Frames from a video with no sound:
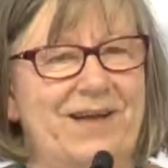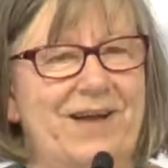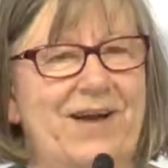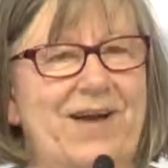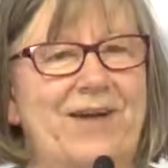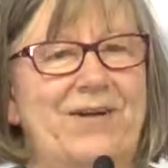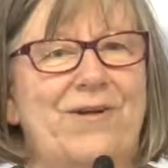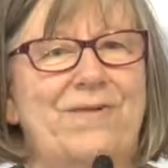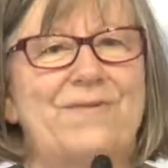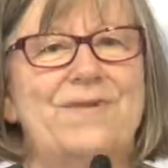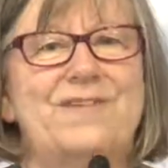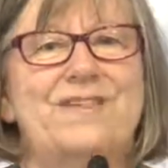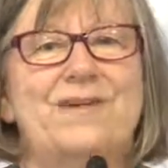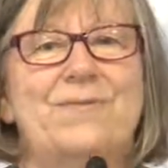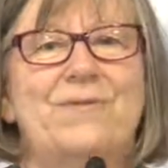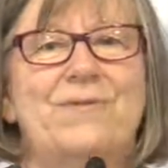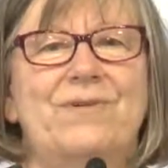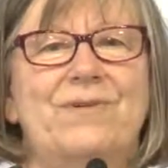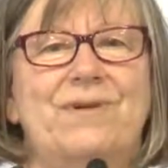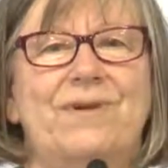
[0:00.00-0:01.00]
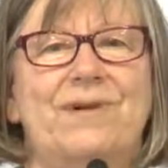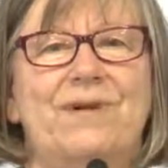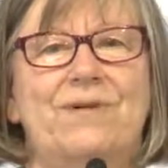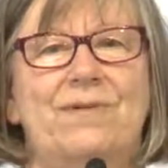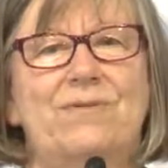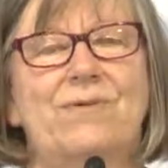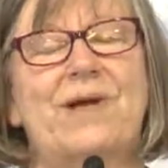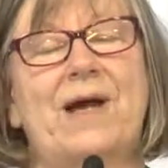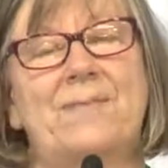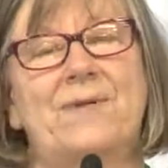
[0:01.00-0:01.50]
and obviously
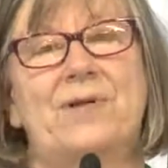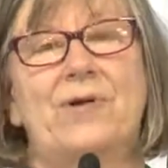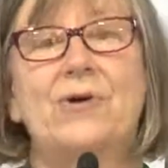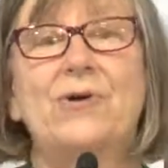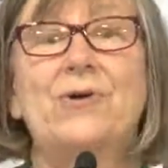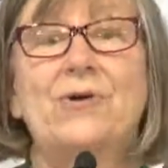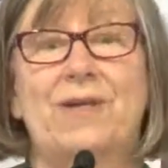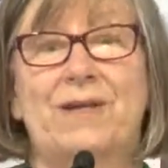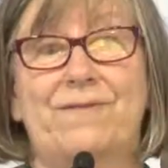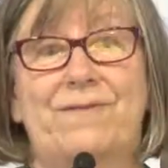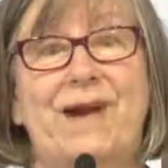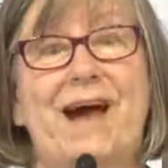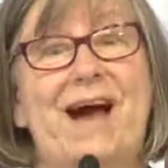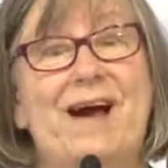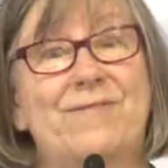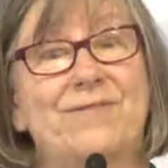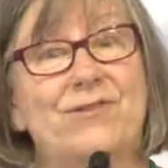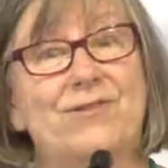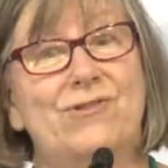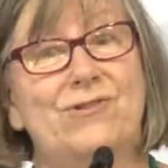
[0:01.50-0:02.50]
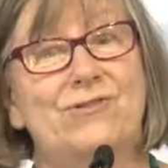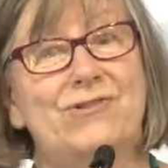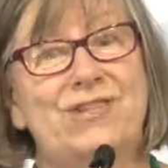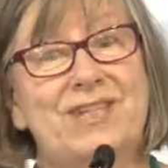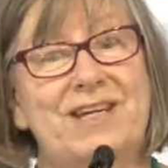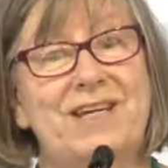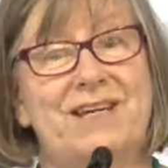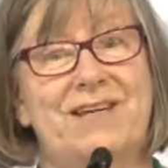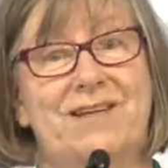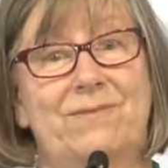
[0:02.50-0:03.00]
come in early for afternoon
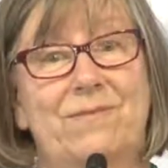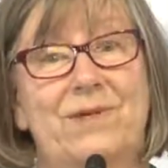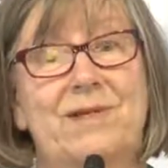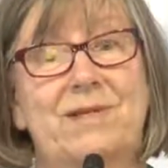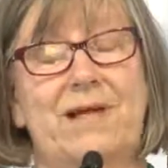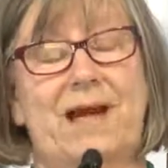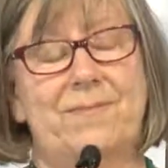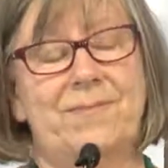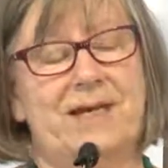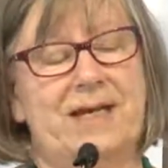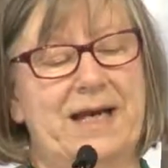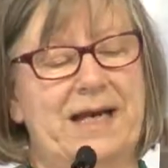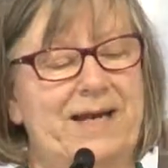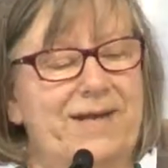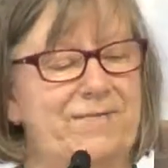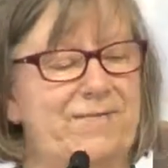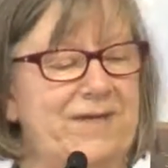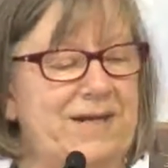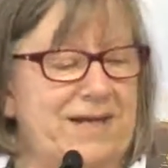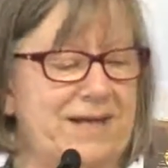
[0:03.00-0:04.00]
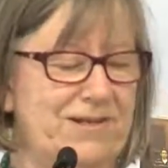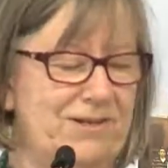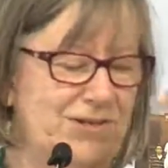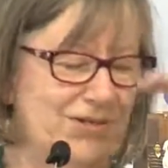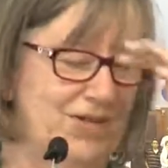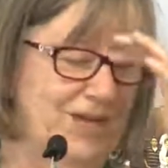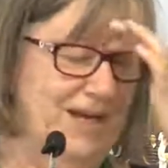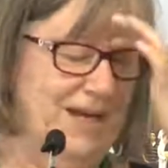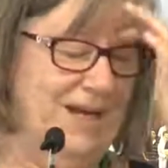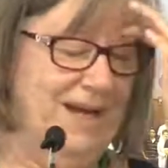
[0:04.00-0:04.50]
tea, and we'd come in late for
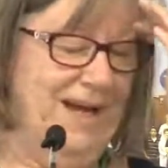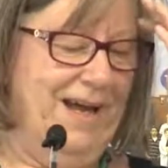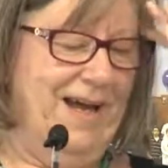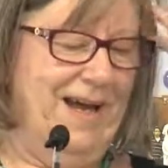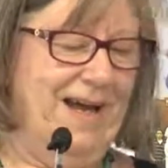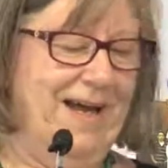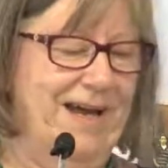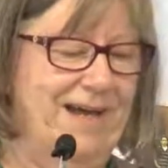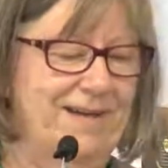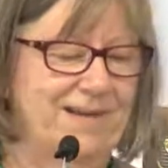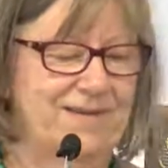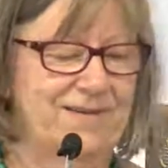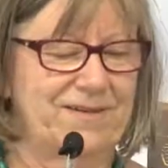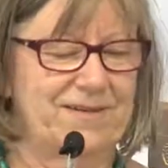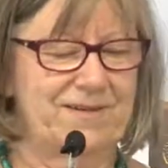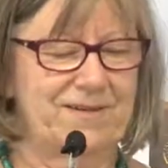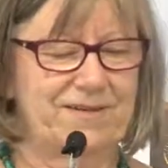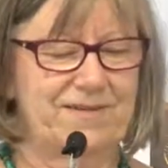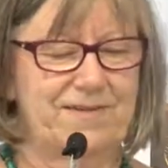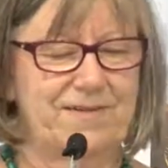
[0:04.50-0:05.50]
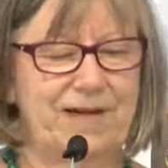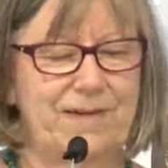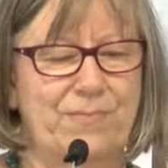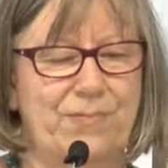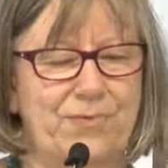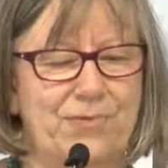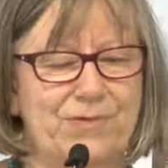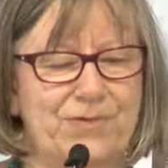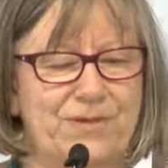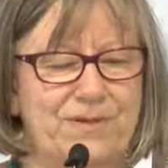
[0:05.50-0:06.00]
lunch. And they
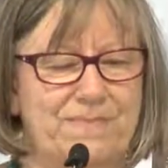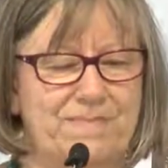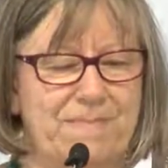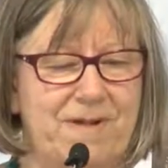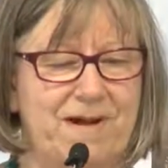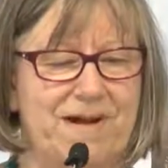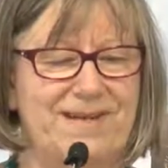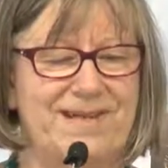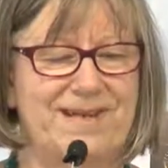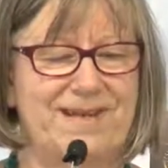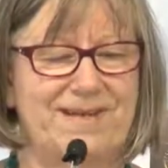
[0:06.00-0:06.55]
brought my